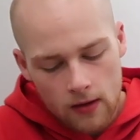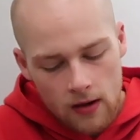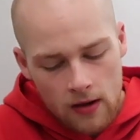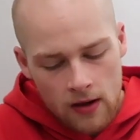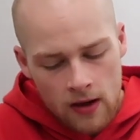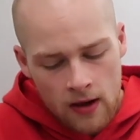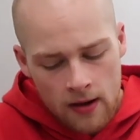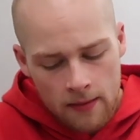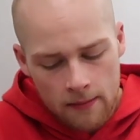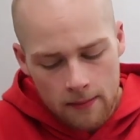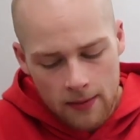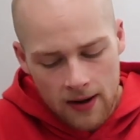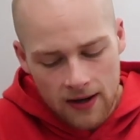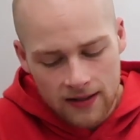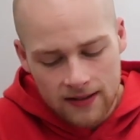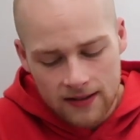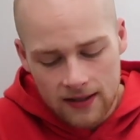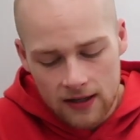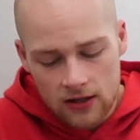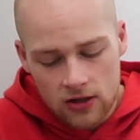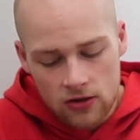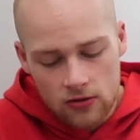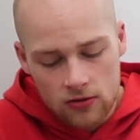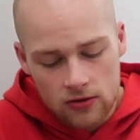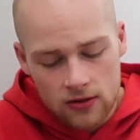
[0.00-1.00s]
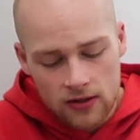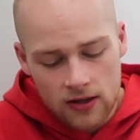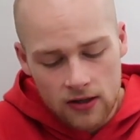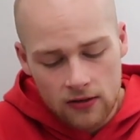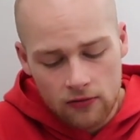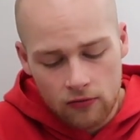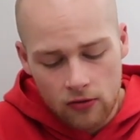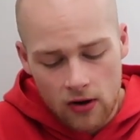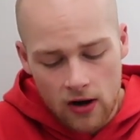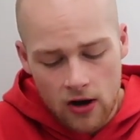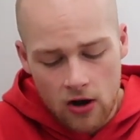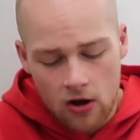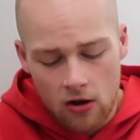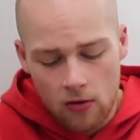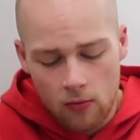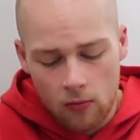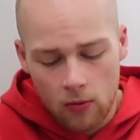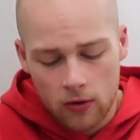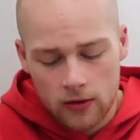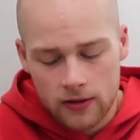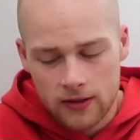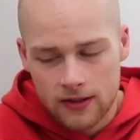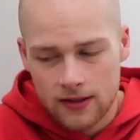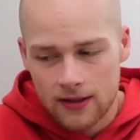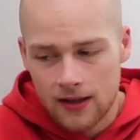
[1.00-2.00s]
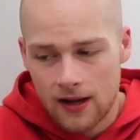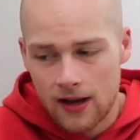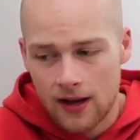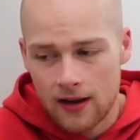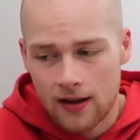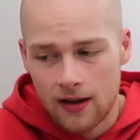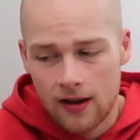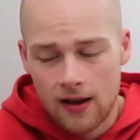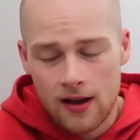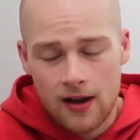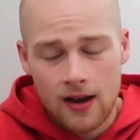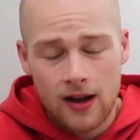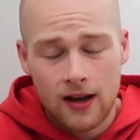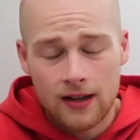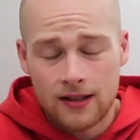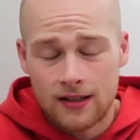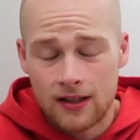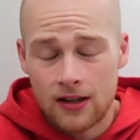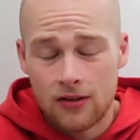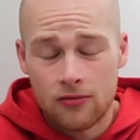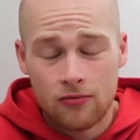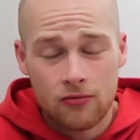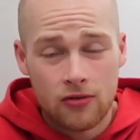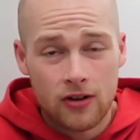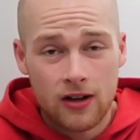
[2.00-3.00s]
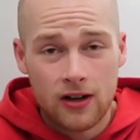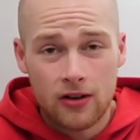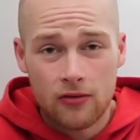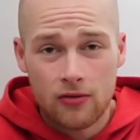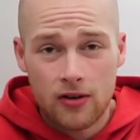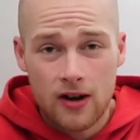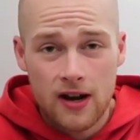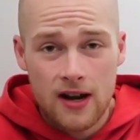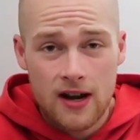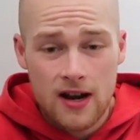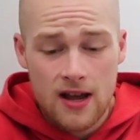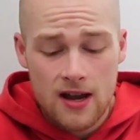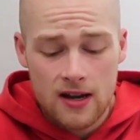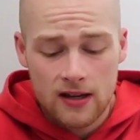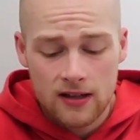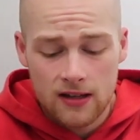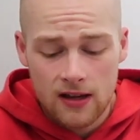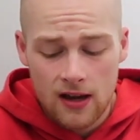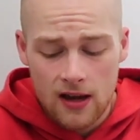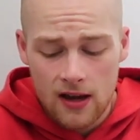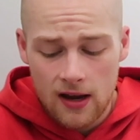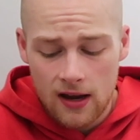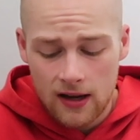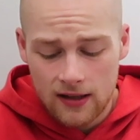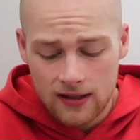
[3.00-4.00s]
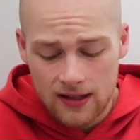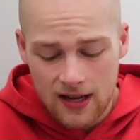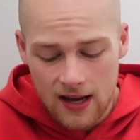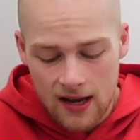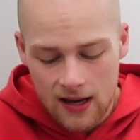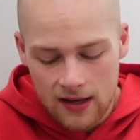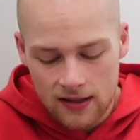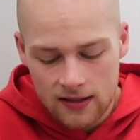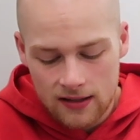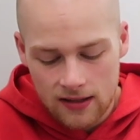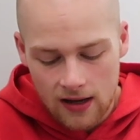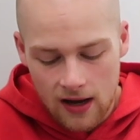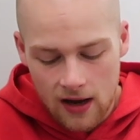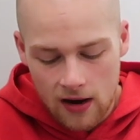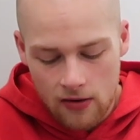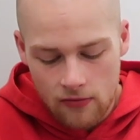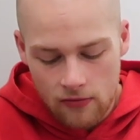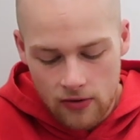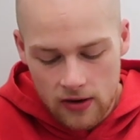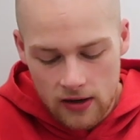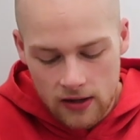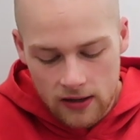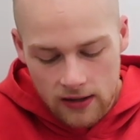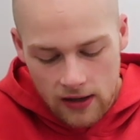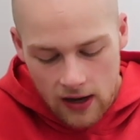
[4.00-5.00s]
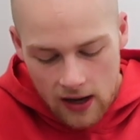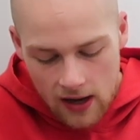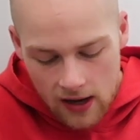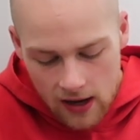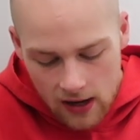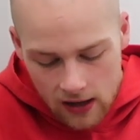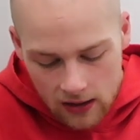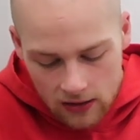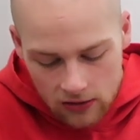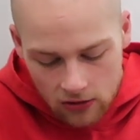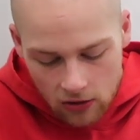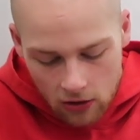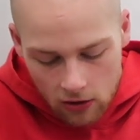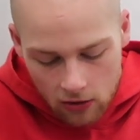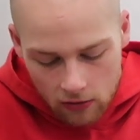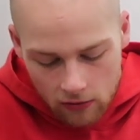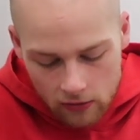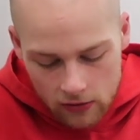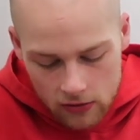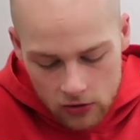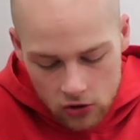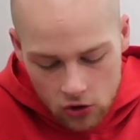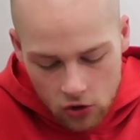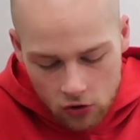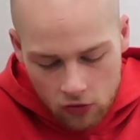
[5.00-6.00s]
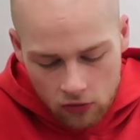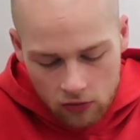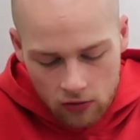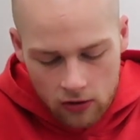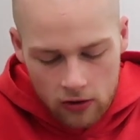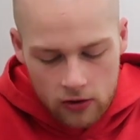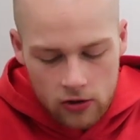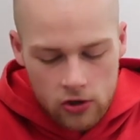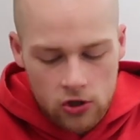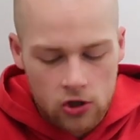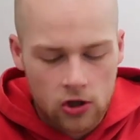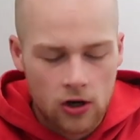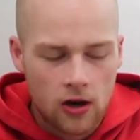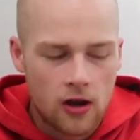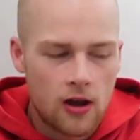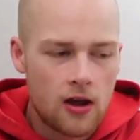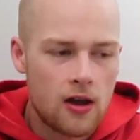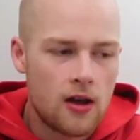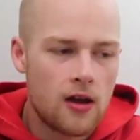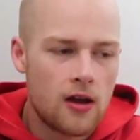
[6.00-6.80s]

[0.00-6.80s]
I did use this Redcon 1 stack, didn't really rate it. It tastes alright. I had the Orange Crush.